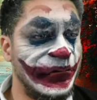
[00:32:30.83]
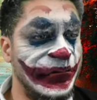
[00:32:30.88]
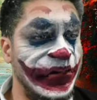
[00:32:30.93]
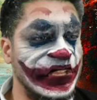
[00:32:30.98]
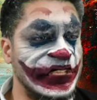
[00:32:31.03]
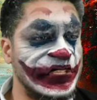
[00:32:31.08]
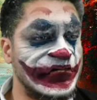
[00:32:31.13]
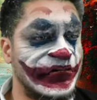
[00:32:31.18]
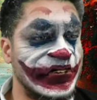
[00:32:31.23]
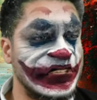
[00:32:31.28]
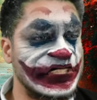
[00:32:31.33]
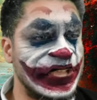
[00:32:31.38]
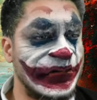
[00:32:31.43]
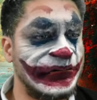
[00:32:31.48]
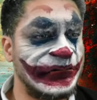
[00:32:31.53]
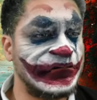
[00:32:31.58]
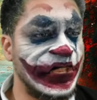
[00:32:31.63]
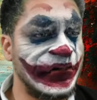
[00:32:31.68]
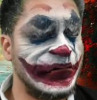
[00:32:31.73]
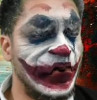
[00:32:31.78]
base for
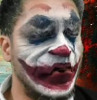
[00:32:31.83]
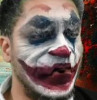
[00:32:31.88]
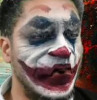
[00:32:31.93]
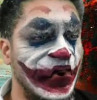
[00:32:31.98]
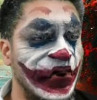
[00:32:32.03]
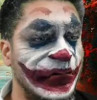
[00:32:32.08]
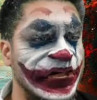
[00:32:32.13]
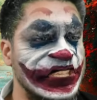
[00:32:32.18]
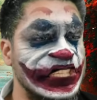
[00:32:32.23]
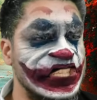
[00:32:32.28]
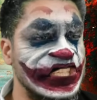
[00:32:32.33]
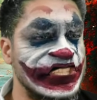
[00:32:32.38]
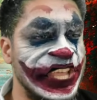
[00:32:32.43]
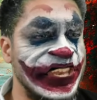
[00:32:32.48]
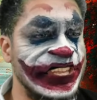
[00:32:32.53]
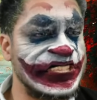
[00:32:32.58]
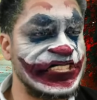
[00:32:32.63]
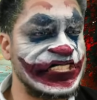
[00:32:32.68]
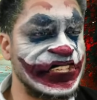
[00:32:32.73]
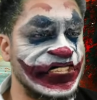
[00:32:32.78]
something more much
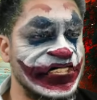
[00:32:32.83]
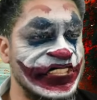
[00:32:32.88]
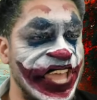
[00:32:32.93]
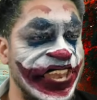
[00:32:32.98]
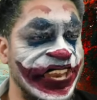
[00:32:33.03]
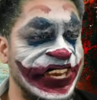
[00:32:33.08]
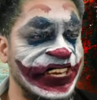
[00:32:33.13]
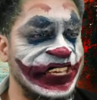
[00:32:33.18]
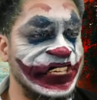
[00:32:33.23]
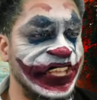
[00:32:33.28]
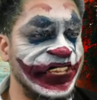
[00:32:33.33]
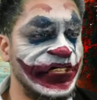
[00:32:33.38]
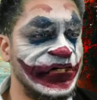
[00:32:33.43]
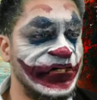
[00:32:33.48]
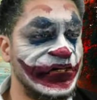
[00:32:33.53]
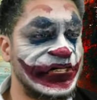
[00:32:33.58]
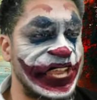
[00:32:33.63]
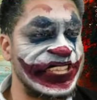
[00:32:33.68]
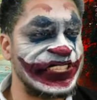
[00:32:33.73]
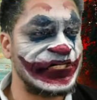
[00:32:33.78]
sinister than a radio
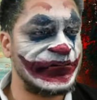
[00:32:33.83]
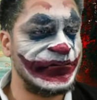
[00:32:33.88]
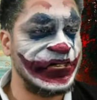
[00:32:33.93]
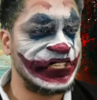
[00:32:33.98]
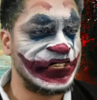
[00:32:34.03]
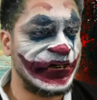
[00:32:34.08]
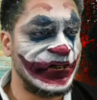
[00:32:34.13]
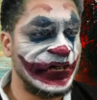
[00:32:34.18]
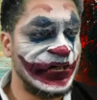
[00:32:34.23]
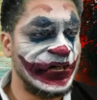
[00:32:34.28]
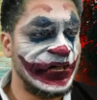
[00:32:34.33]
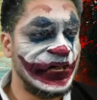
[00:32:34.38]
transmitter,